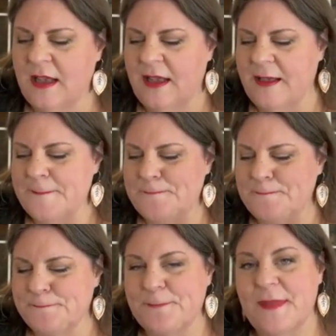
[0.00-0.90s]

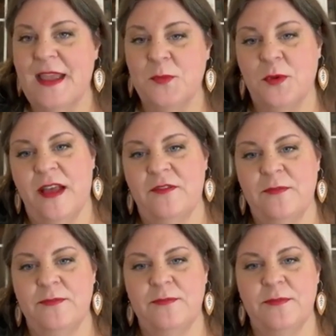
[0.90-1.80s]
And we'll have
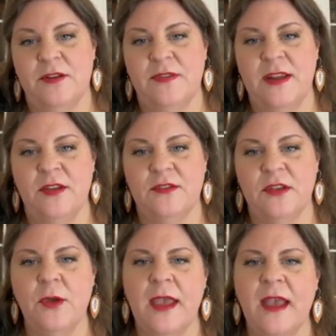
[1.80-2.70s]
better videos.
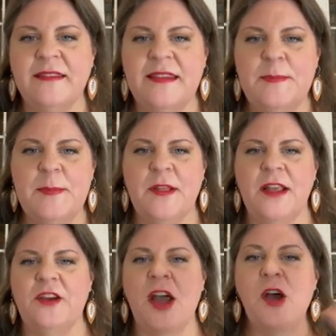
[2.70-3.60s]
Okay, I see people on
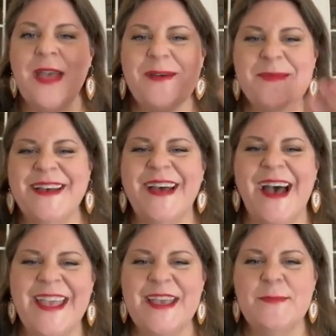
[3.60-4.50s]
here. Oh, Emma,
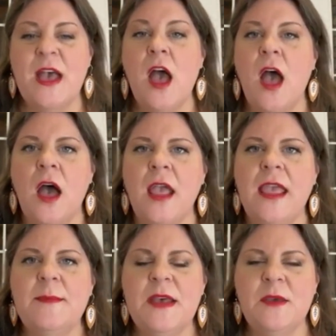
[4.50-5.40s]
hi Emma.
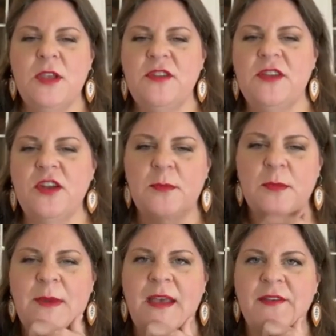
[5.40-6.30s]
Emma, will you tell your
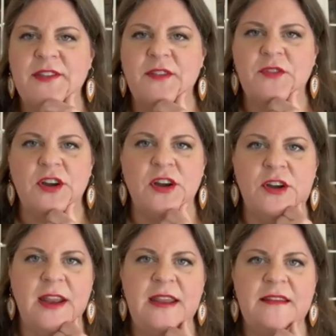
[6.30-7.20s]
I have stuff for
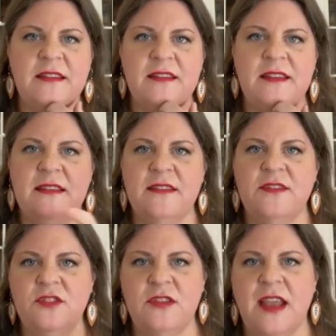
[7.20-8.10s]
her? I need
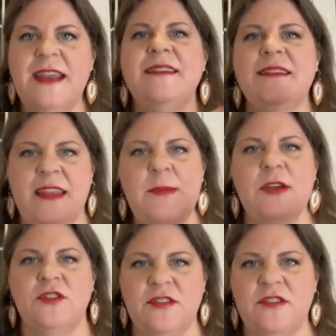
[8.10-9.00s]
to email
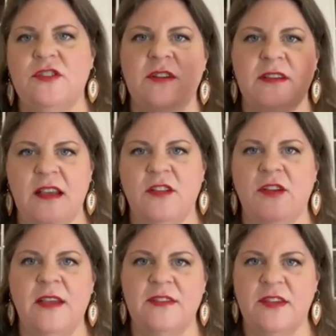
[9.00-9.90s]
your sister and tell her
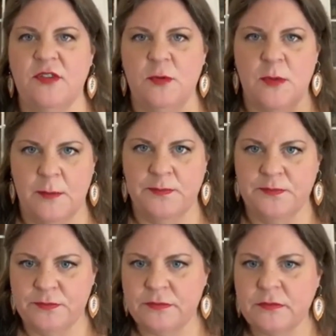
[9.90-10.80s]
I have stuff for your mom.
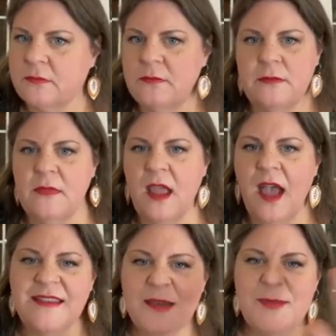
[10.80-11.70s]

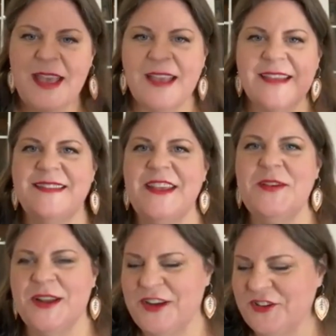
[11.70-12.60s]
Hi Debbie, I can see
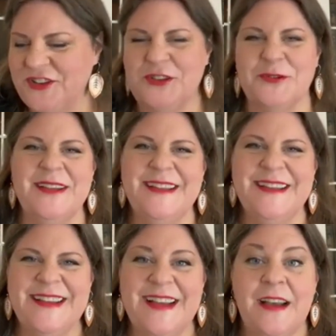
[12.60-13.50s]
you on here too.
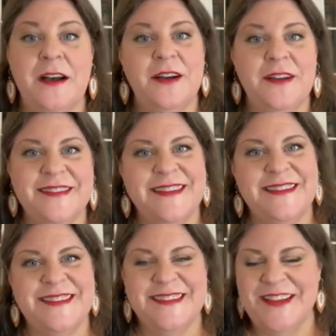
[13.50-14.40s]
Oh, it's
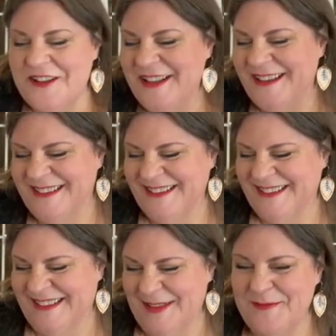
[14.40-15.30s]
nice to see y'all.
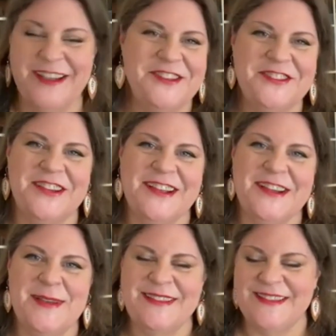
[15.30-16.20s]
I'm not just talking
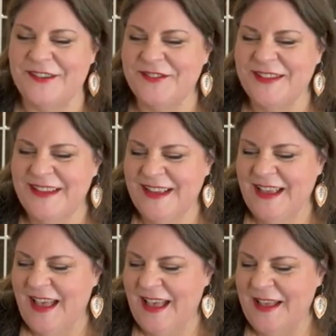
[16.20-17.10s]
to myself.
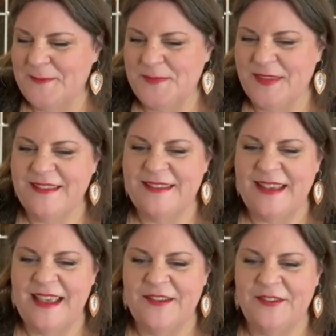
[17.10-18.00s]
Let's
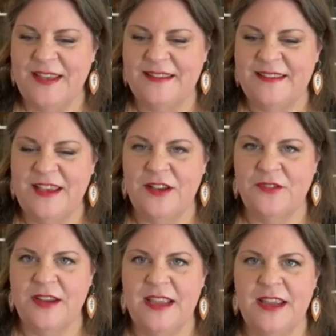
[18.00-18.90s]
see if I can see
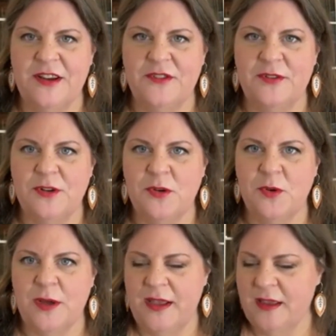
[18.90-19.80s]
over here real
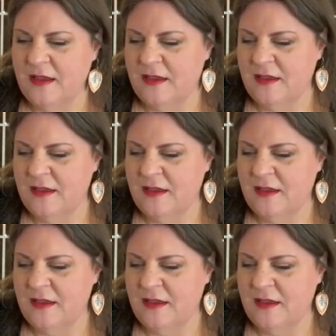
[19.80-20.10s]
quick.